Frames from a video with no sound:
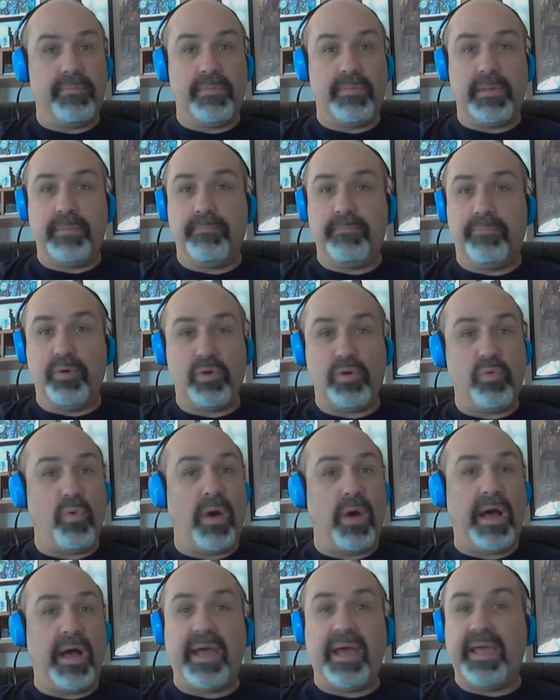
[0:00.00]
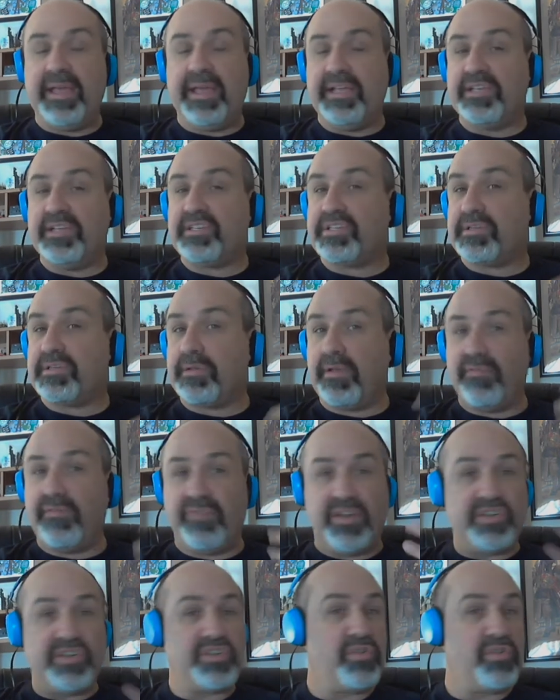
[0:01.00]
book-wise,
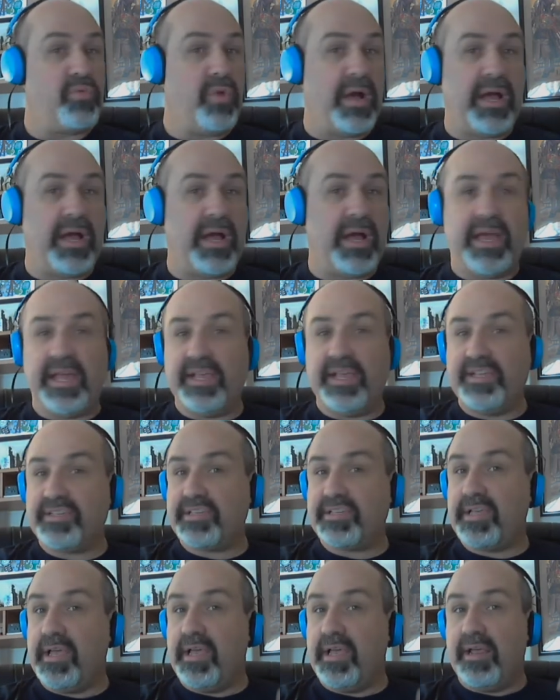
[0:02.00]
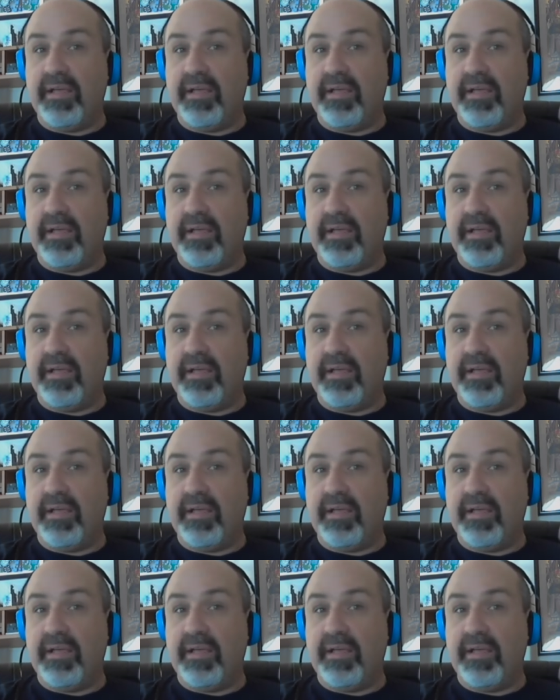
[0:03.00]
adventure-wise,